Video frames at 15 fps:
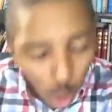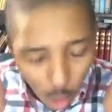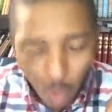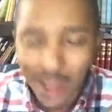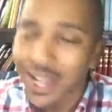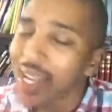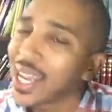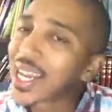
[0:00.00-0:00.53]

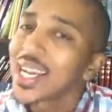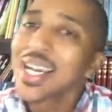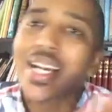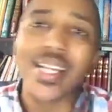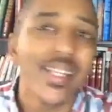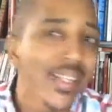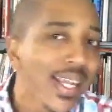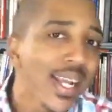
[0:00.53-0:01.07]
Go ahead,
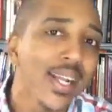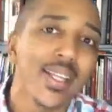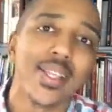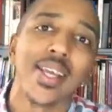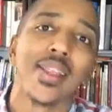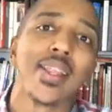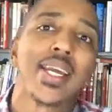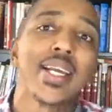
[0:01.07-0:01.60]
click
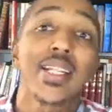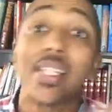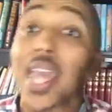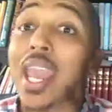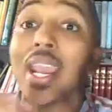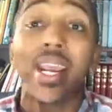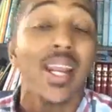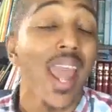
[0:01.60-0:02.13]
the link,
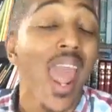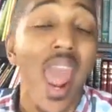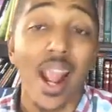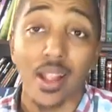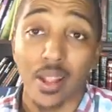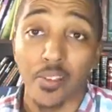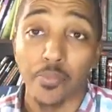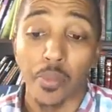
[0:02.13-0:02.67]
take an
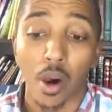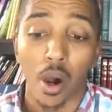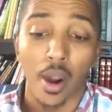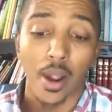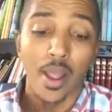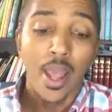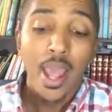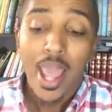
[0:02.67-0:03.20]
active
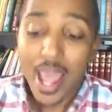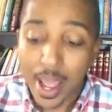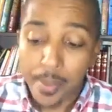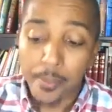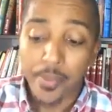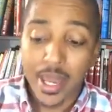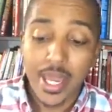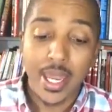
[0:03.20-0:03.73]
part
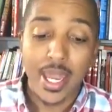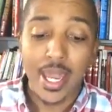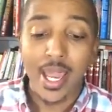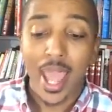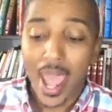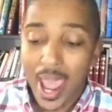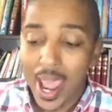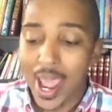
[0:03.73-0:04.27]
in
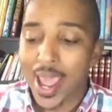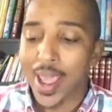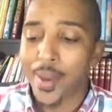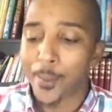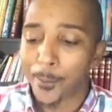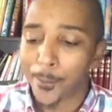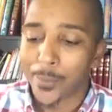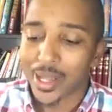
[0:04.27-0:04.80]
being a
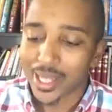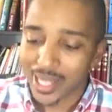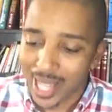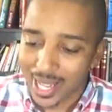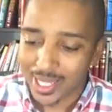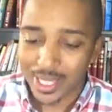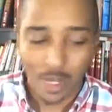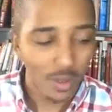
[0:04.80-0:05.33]

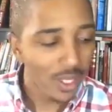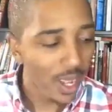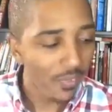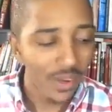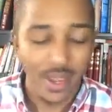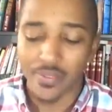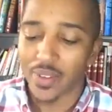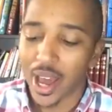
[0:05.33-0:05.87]
blessing.
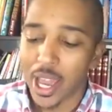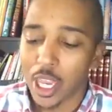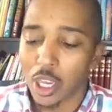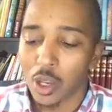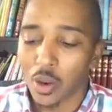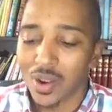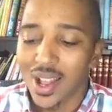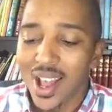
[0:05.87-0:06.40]
Definitely invite
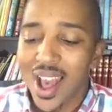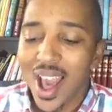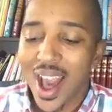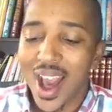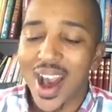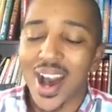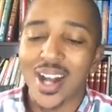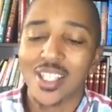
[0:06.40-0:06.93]
you.
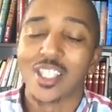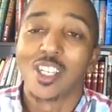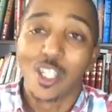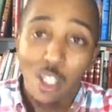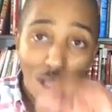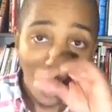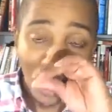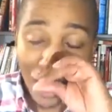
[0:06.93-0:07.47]
Uh, uh, to
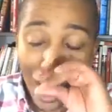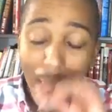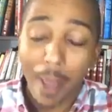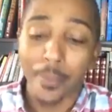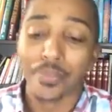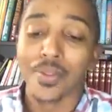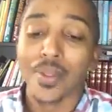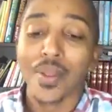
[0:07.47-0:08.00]
do
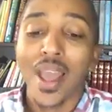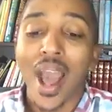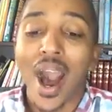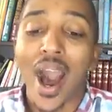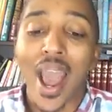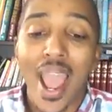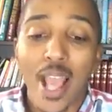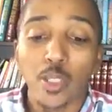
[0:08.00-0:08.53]
that
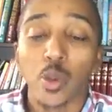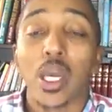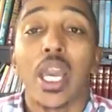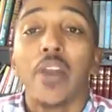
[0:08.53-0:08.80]
uh, as well.